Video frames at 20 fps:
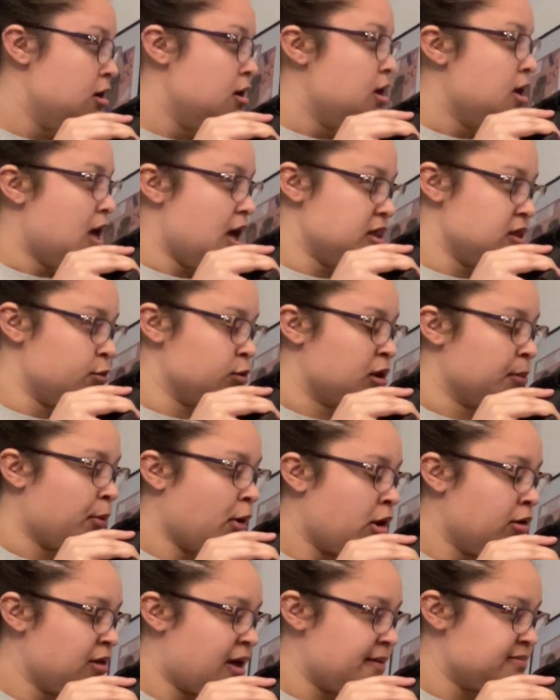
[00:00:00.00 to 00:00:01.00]
And then with the
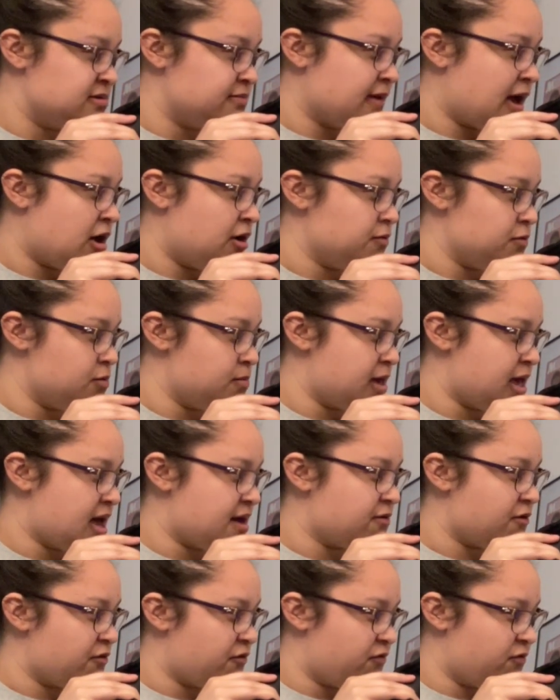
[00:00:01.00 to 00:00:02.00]
prolapse valve, you may have
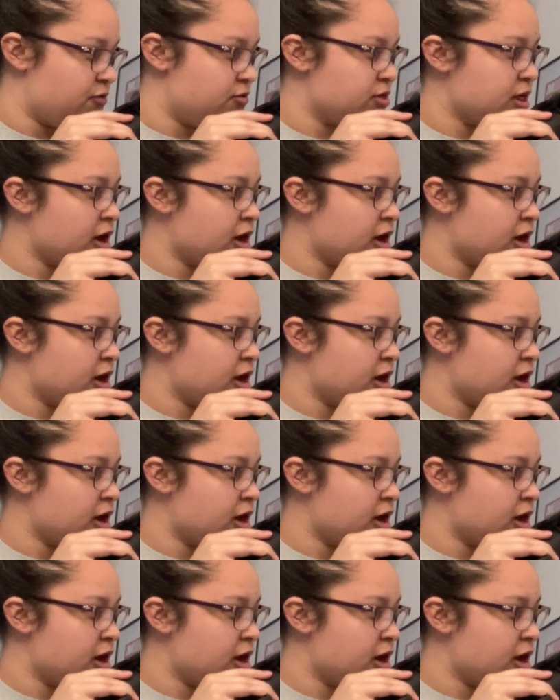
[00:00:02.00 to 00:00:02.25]
a few that